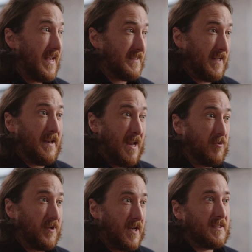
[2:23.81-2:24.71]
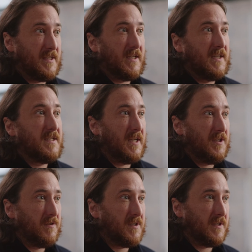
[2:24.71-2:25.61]
has enabled us to
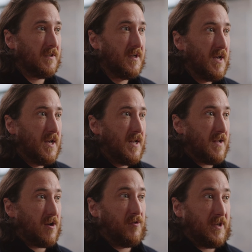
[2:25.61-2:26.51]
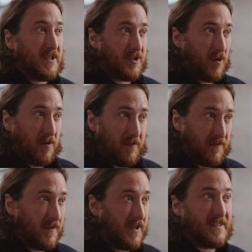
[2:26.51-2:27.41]
continue to not only
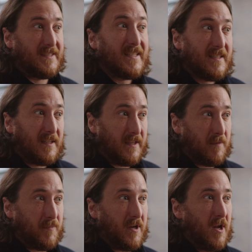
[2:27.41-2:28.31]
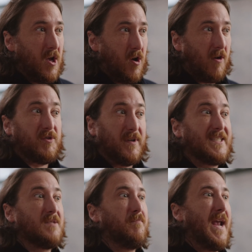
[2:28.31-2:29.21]
serve consistently, but also
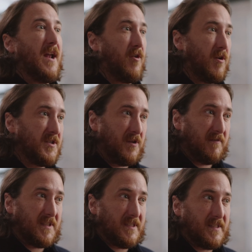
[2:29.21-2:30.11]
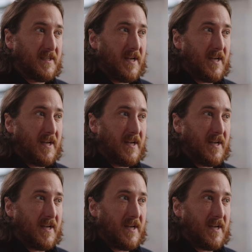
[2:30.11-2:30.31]
expand on our services